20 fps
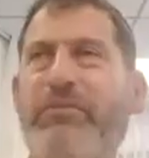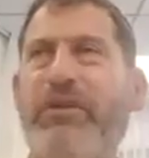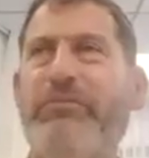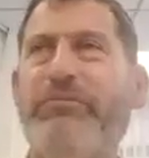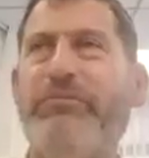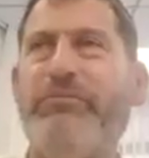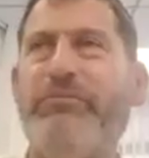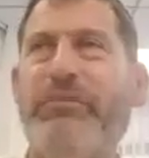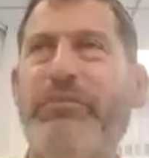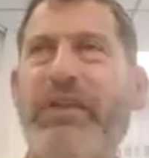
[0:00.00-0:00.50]

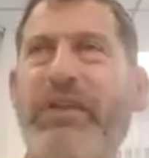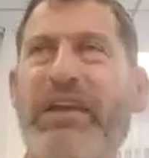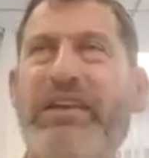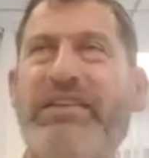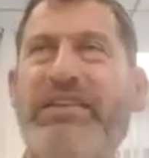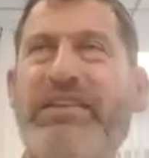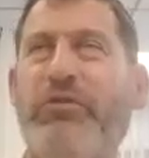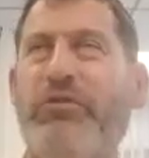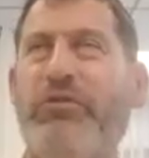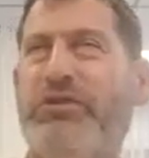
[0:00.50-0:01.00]
You don't know the mitzvah
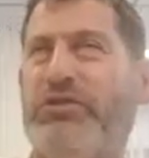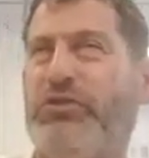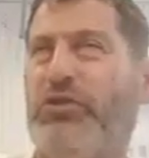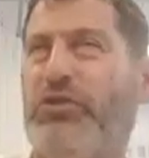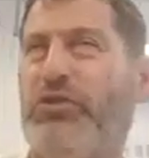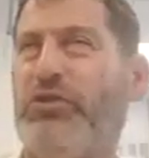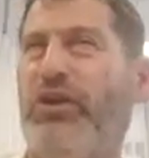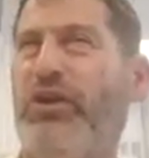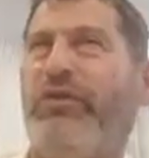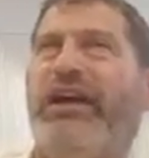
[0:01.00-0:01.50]
anymore.
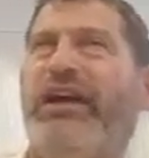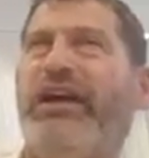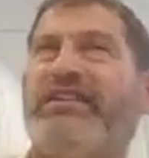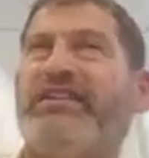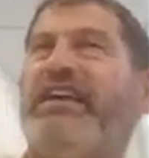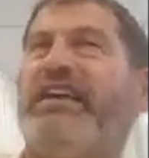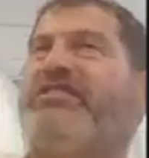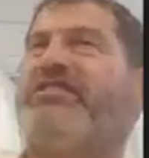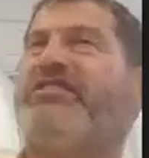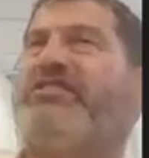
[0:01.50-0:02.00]

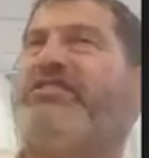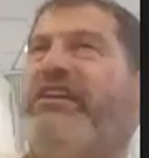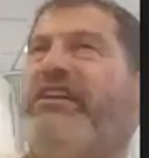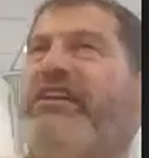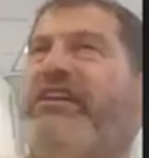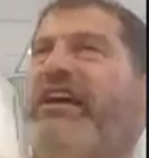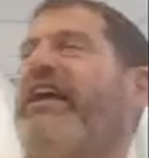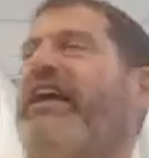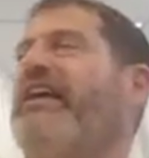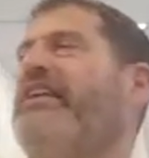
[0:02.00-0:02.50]
So it's sort of,
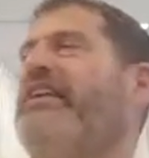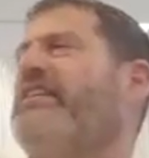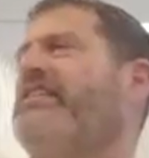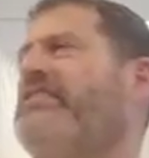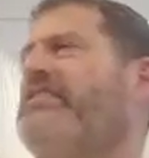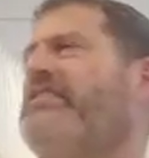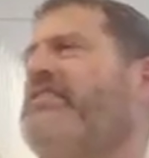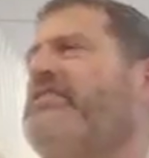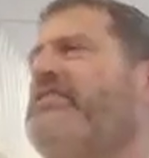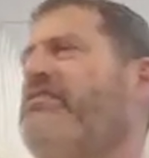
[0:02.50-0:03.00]
we ask
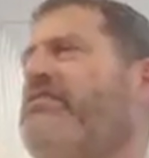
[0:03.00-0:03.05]
history.